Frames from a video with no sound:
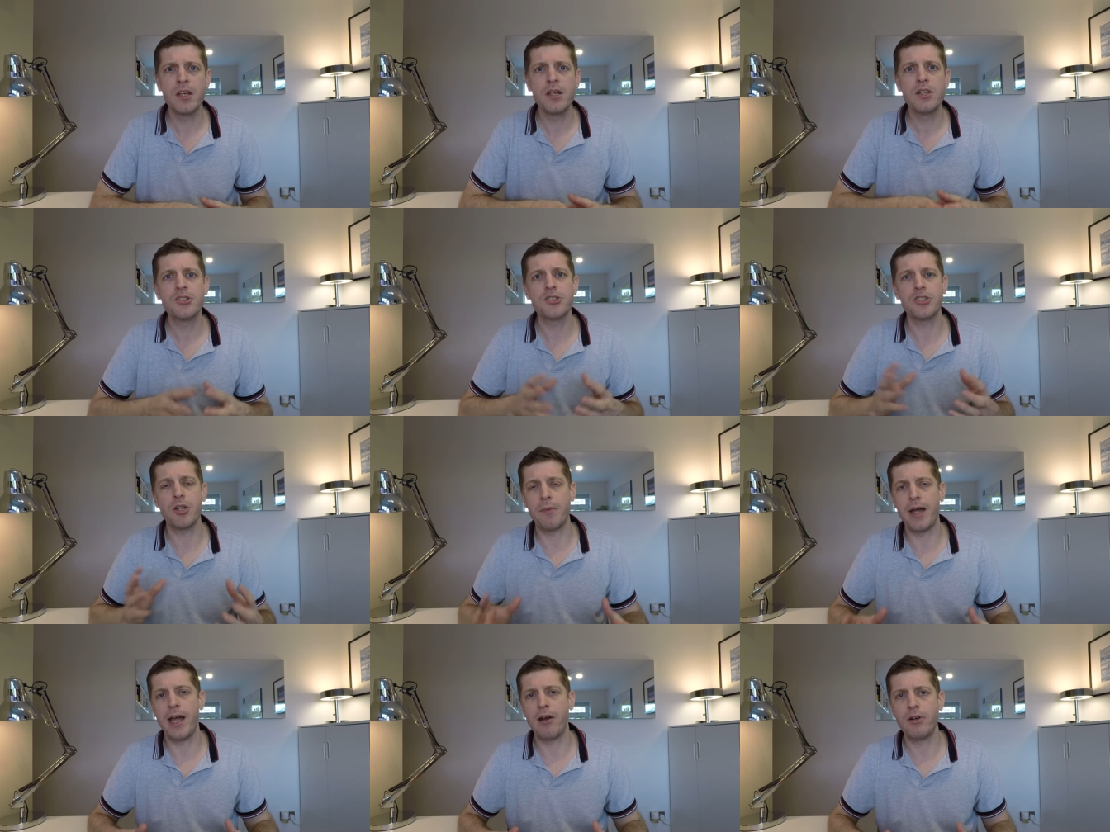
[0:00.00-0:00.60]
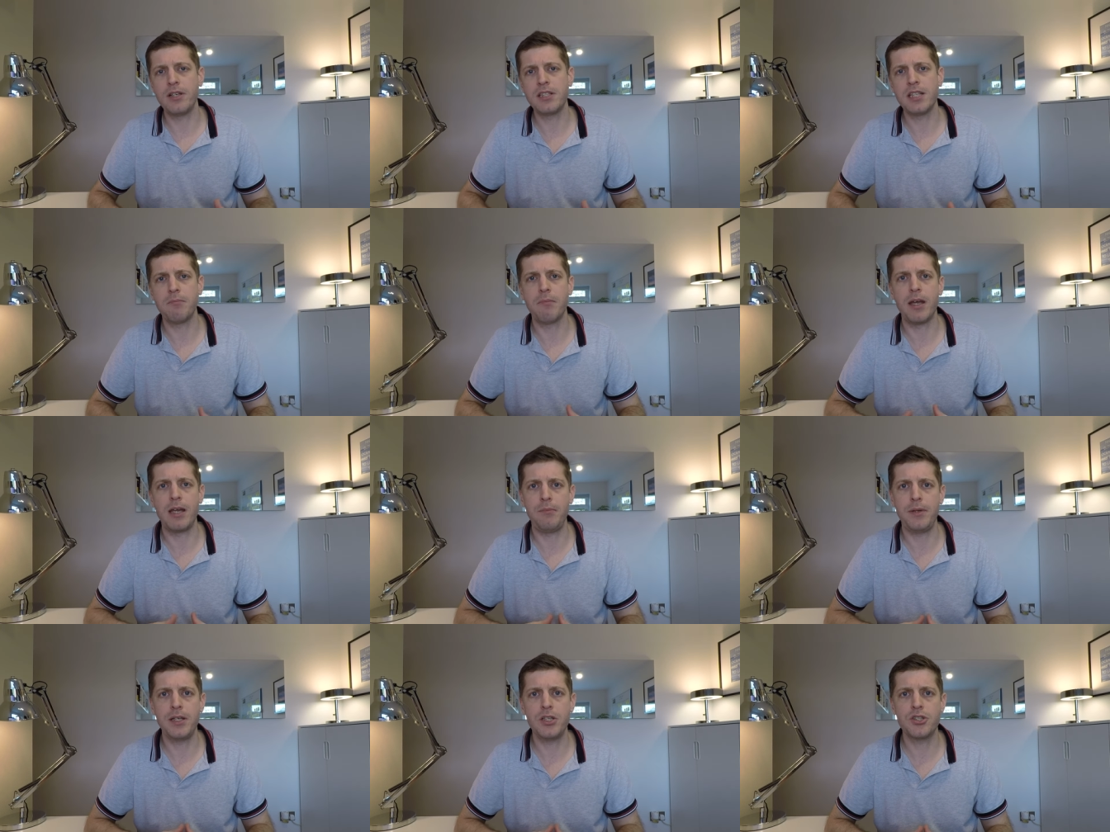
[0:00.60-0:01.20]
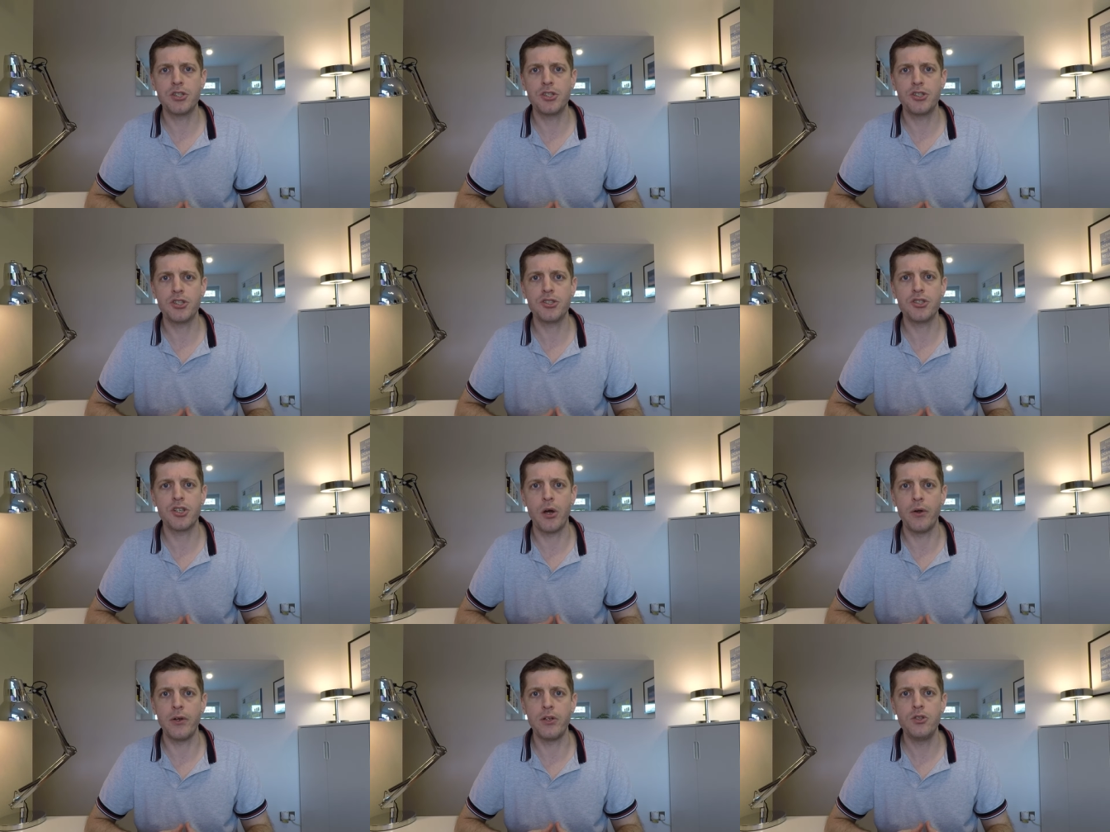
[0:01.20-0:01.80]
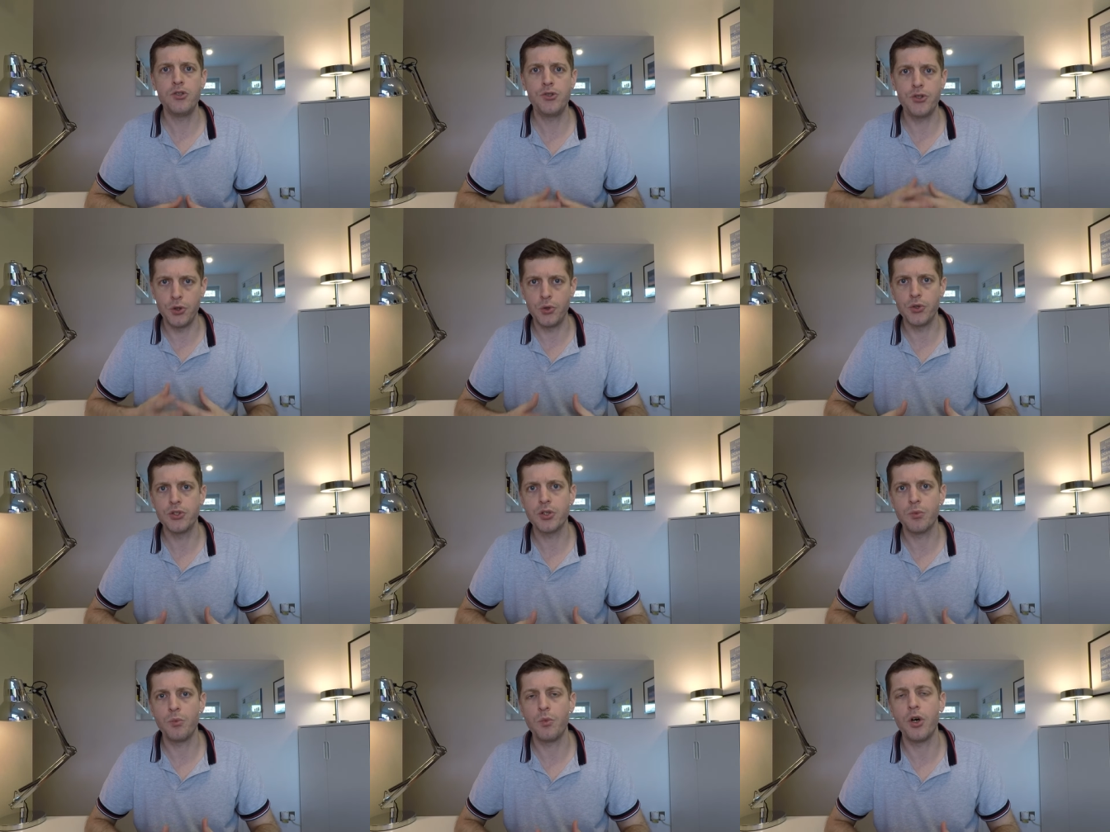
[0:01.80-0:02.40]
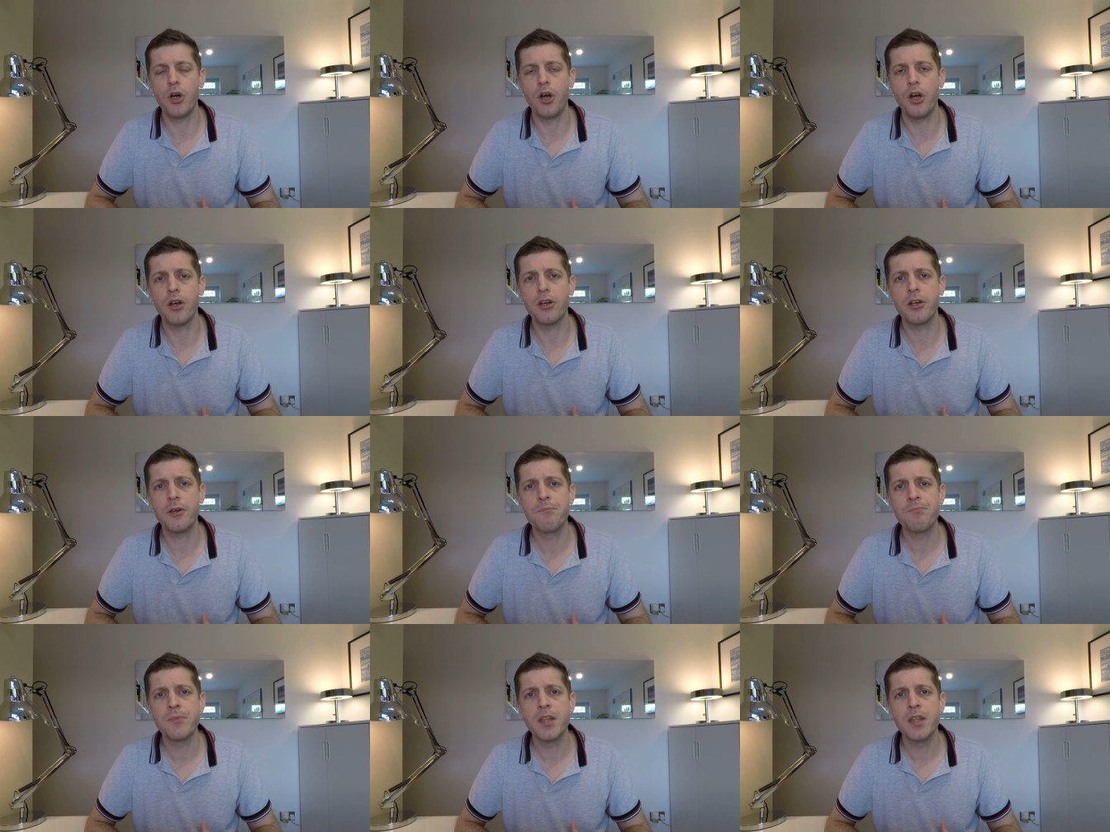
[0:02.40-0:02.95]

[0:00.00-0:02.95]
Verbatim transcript: Some areas it may be to just go and do some work.